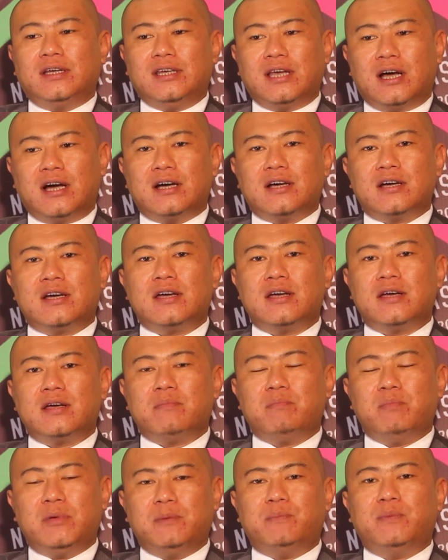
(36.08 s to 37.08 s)
young
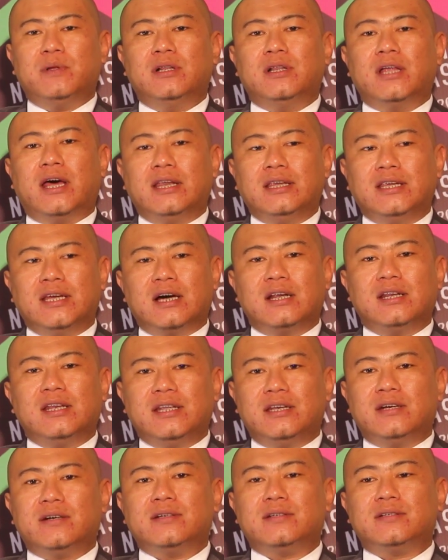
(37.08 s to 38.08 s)
people and young
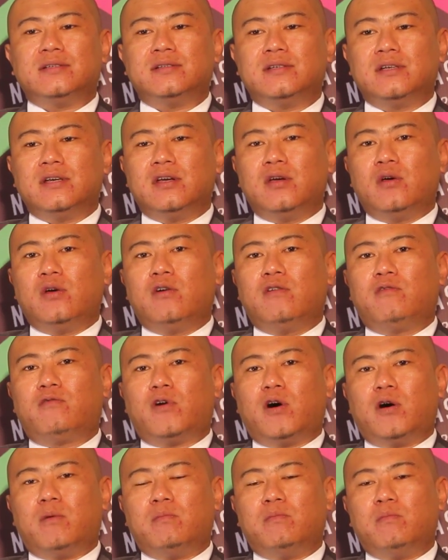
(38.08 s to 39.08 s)
leaders
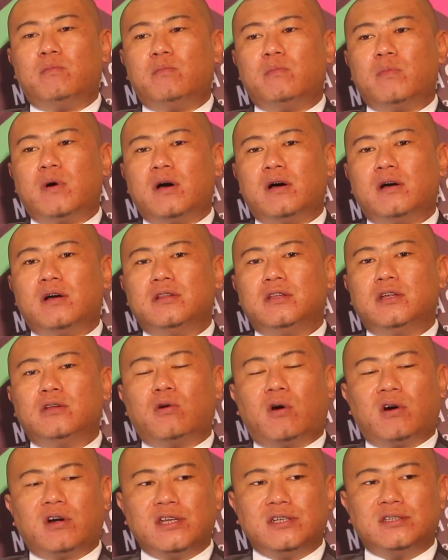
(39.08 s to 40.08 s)
from the
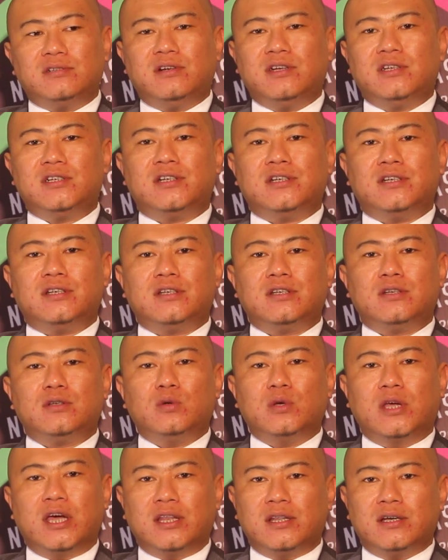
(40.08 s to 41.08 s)
Northeast region
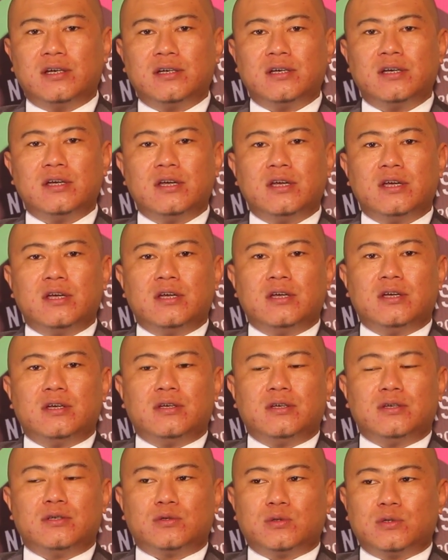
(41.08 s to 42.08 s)
together
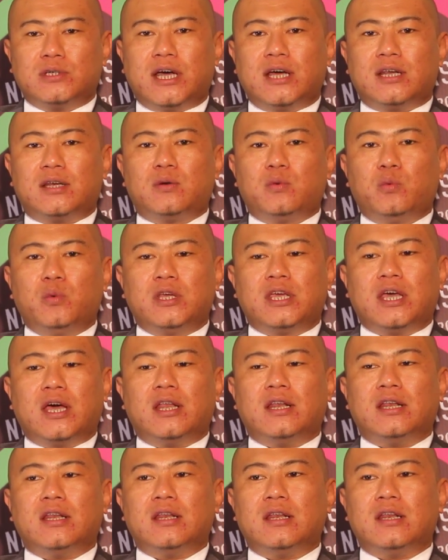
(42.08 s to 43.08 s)
so that we
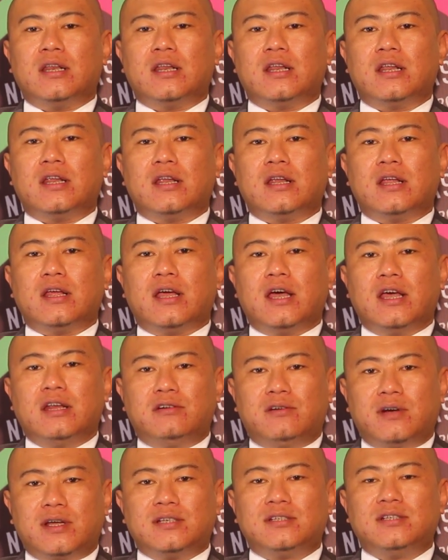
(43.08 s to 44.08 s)
can
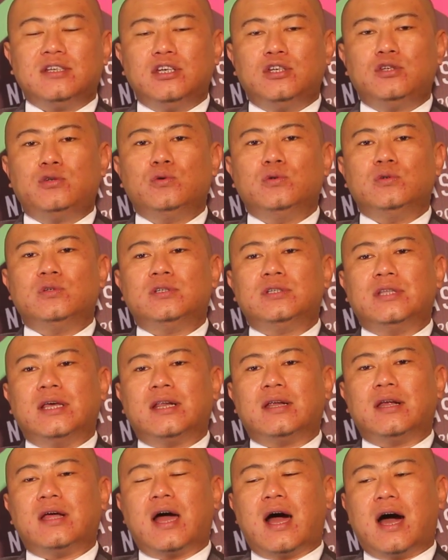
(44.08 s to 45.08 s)
address issues
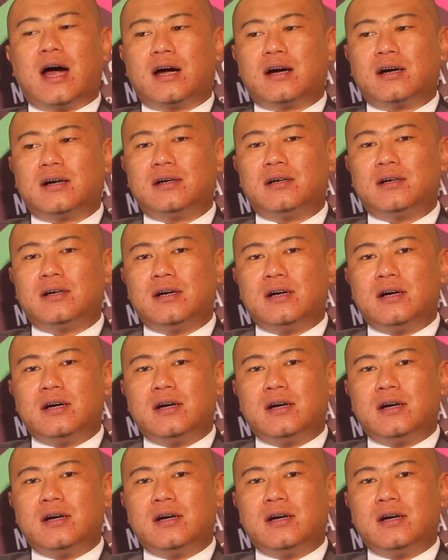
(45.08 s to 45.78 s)
that our